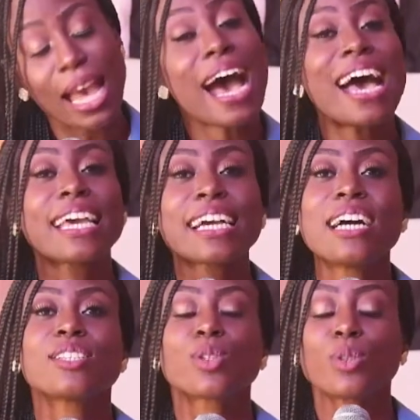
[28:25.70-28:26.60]
I
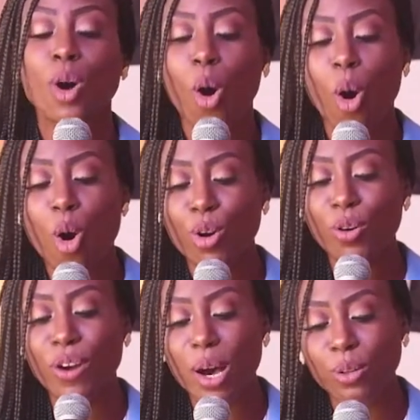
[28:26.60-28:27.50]
cancel all
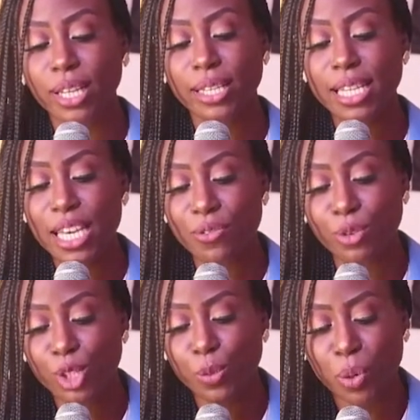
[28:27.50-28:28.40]
ground that evil
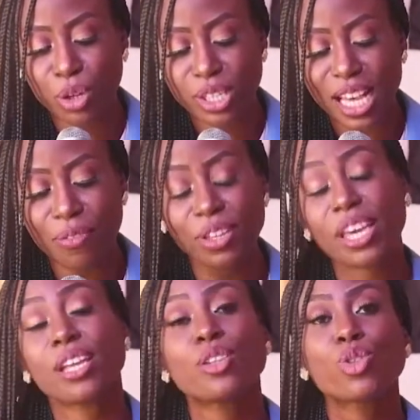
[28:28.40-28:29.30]
spirits have
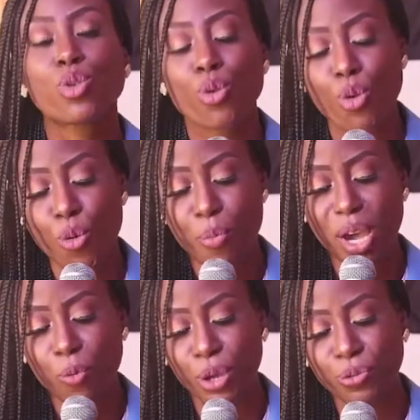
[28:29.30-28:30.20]
gained through my
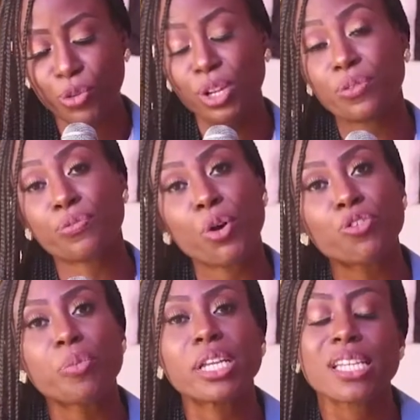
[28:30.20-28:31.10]
willful
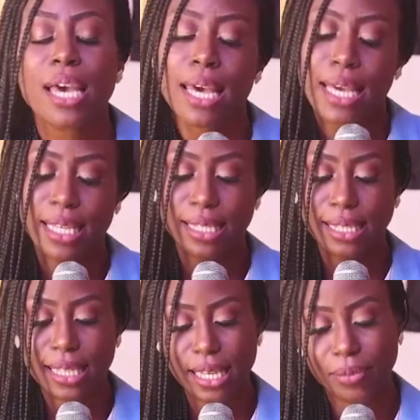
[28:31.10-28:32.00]
involvement in
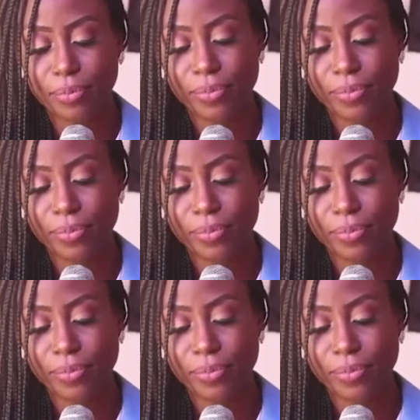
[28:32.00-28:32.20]
sin.